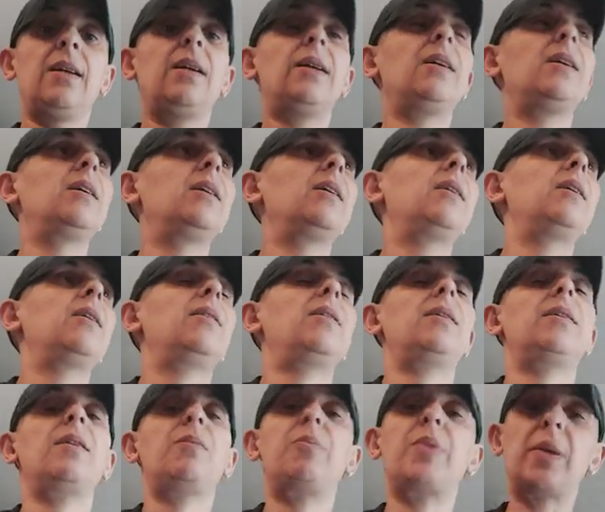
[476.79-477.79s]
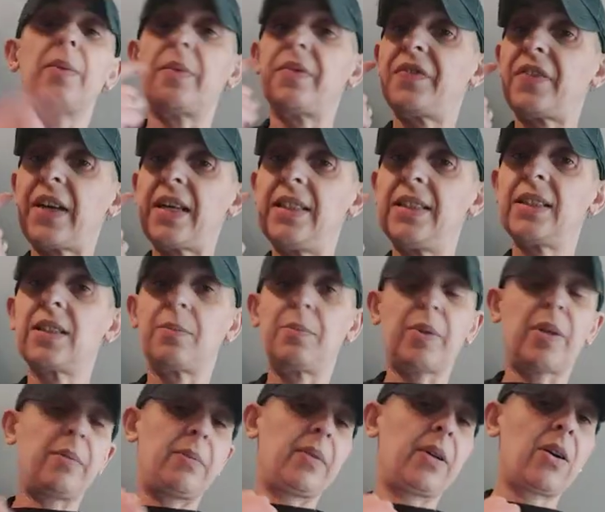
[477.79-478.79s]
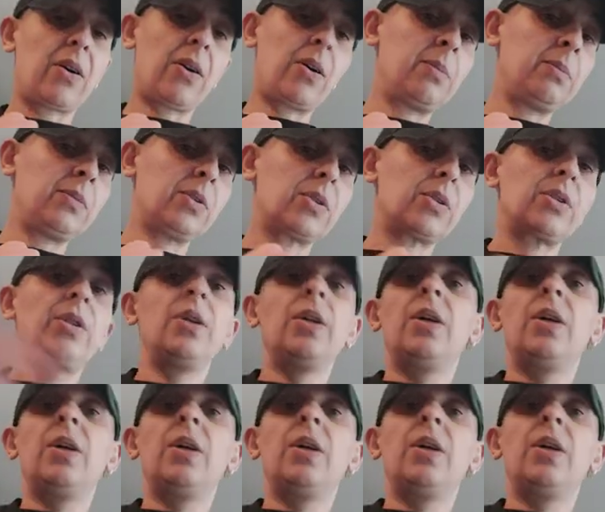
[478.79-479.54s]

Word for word: Uh, I burnt my face, I burnt my arms.